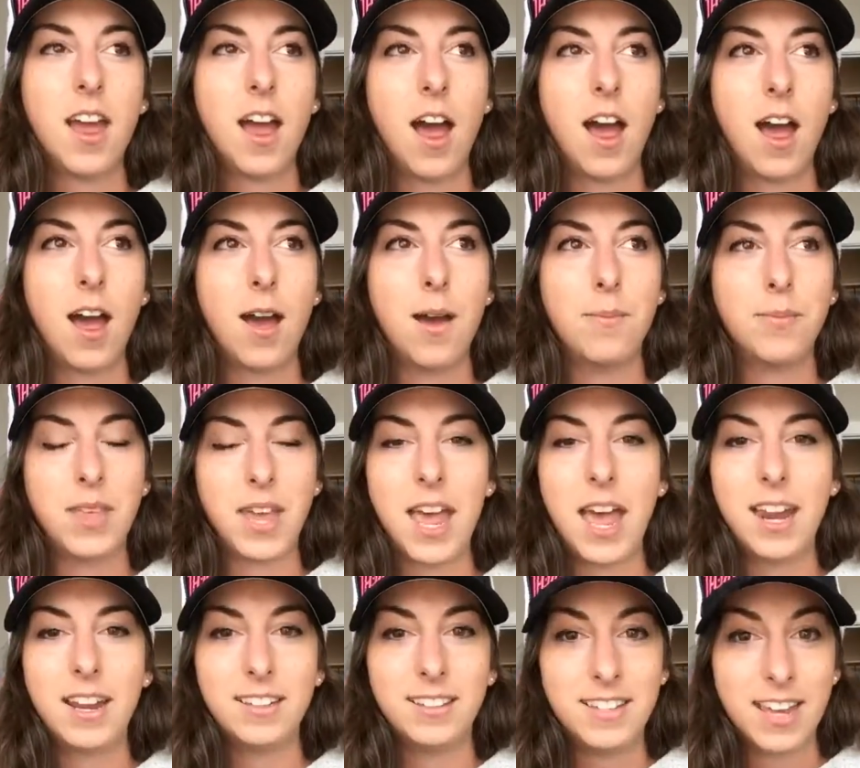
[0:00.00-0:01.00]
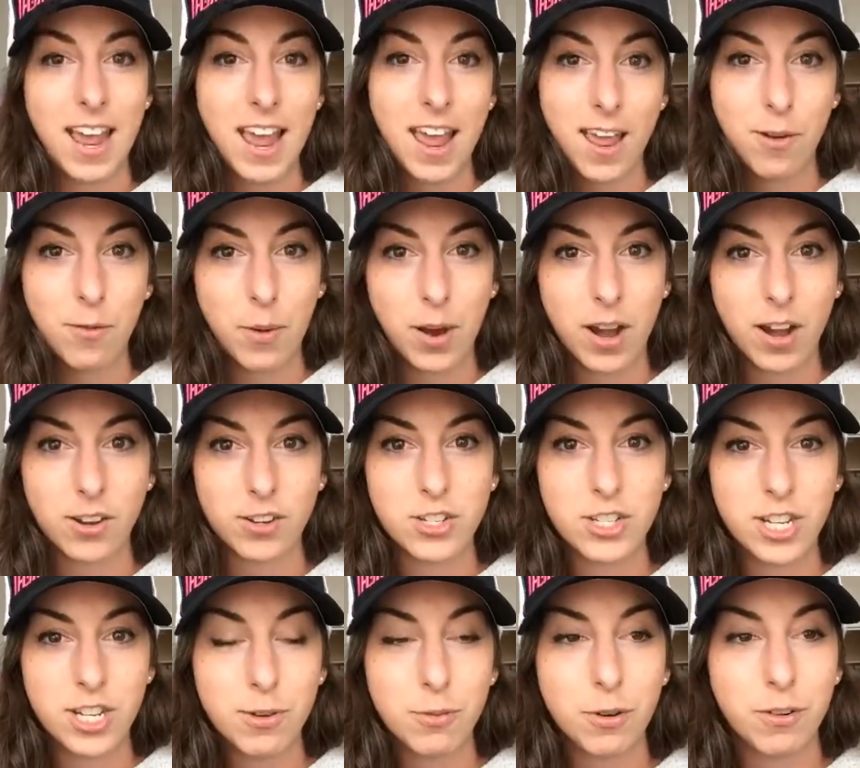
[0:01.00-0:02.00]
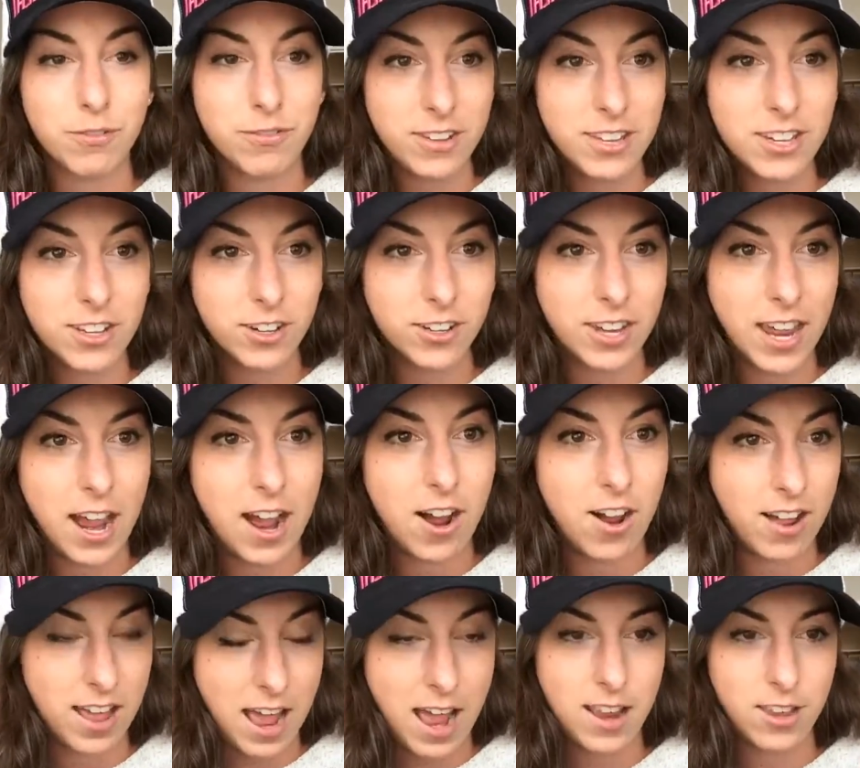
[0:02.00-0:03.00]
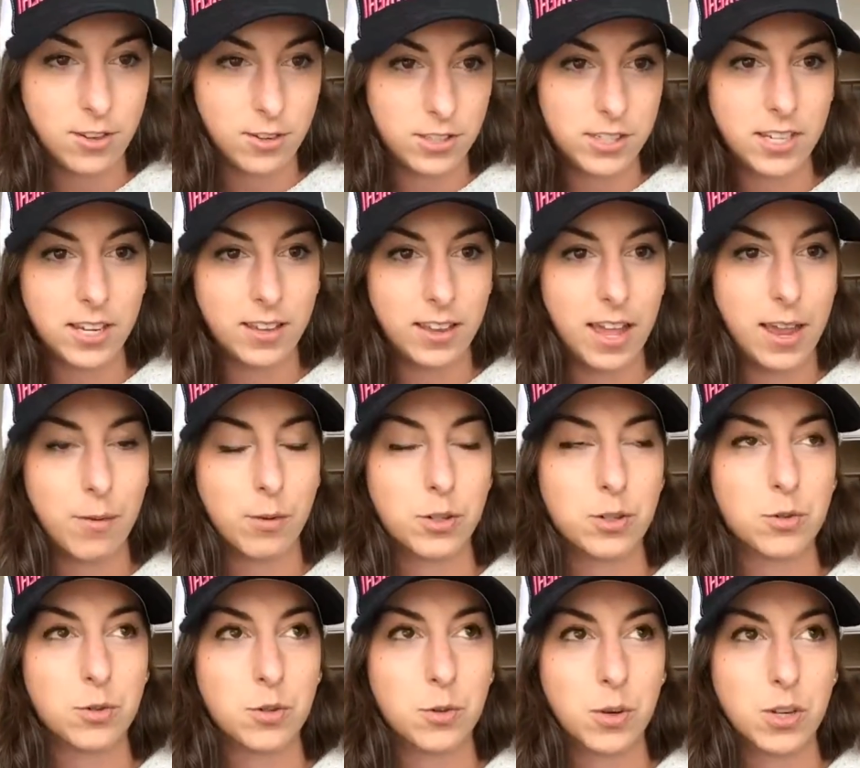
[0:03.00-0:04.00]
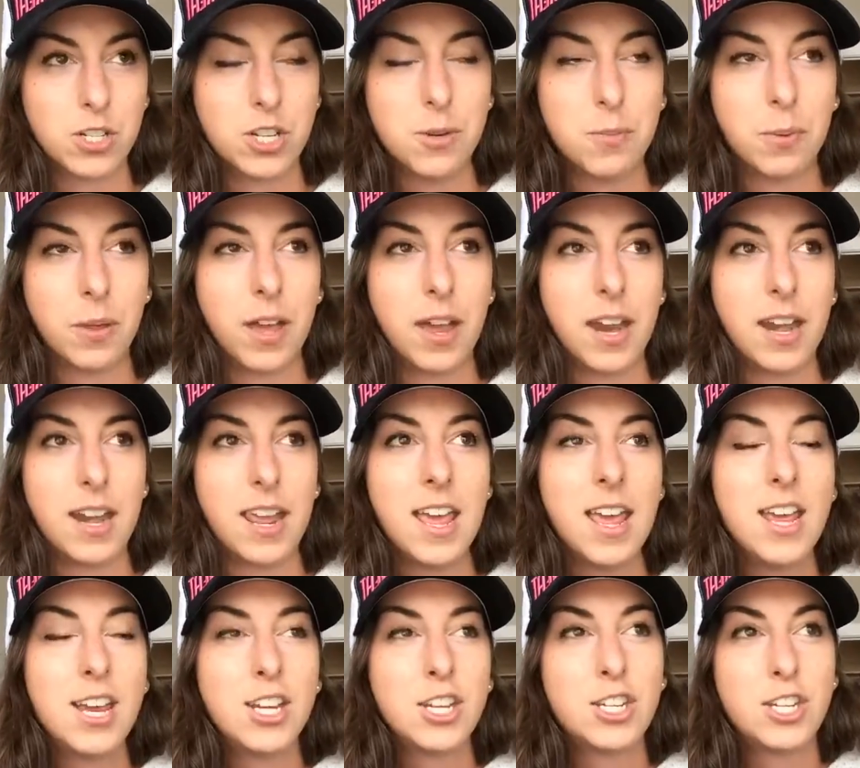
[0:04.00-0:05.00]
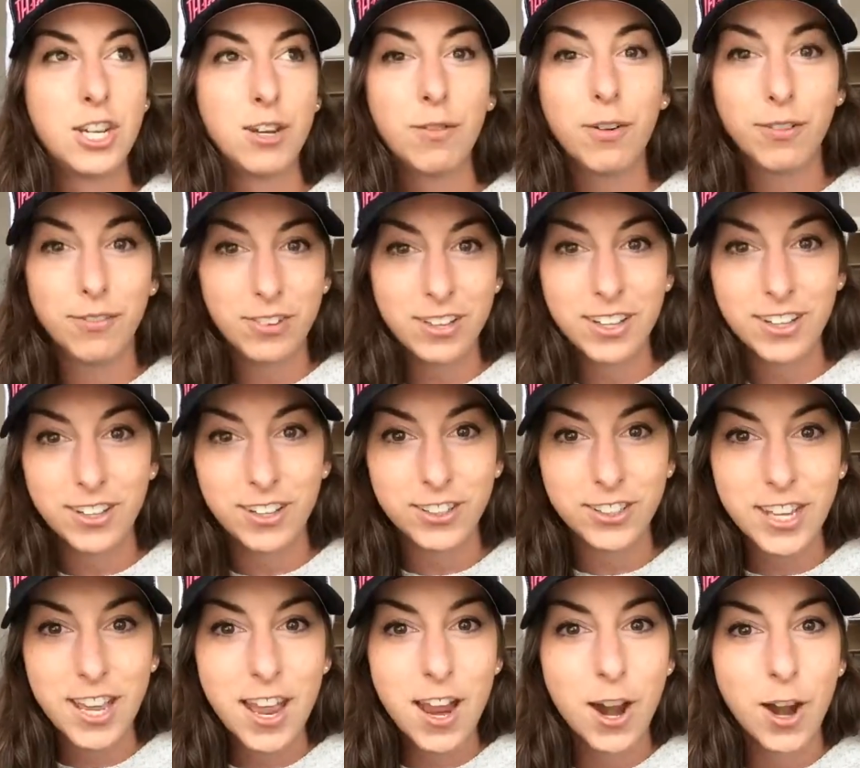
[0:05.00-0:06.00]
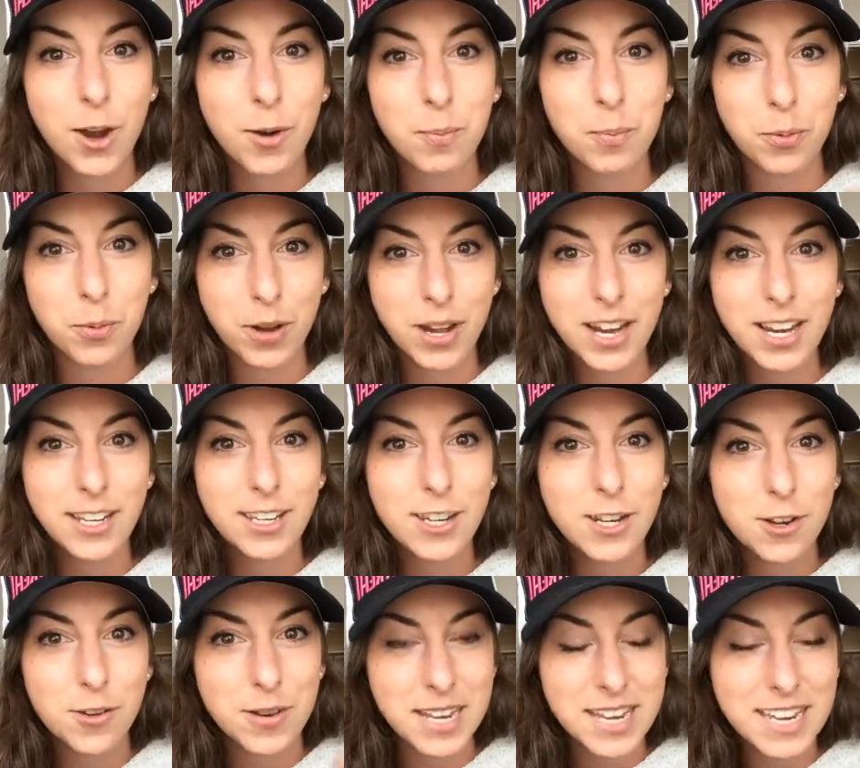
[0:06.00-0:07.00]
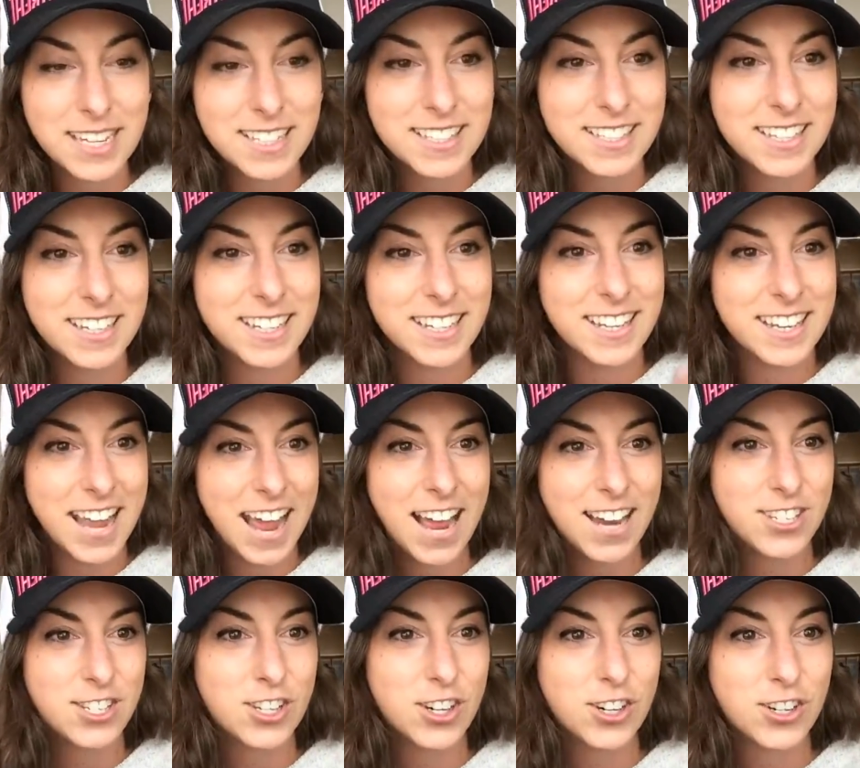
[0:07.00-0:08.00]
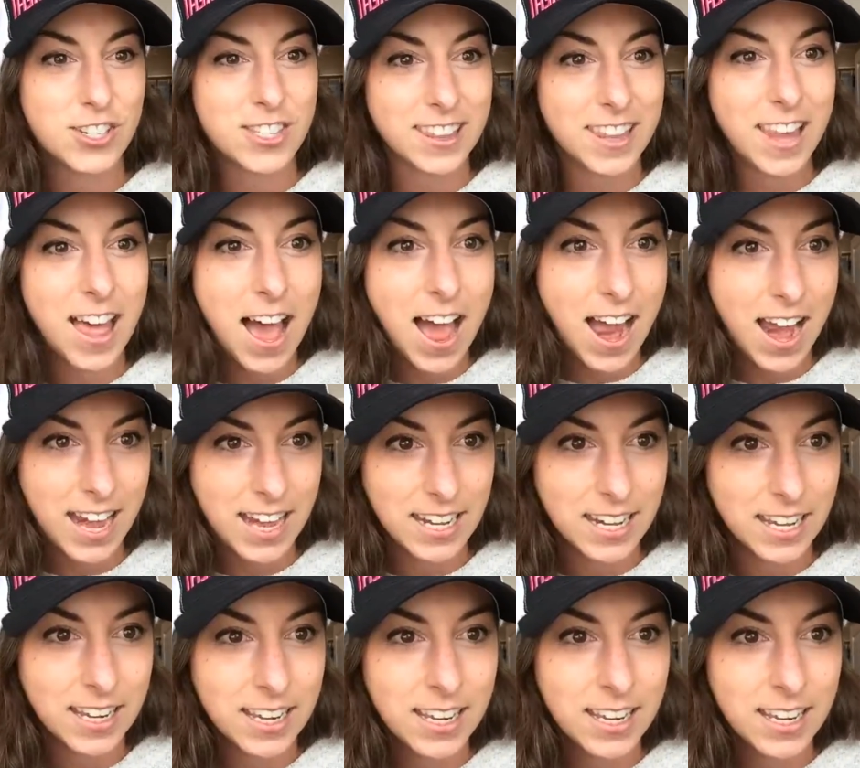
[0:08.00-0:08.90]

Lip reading: they had a day where she revealed at UCLA, which was where she played, she revealed her brand new Easton Catchers line.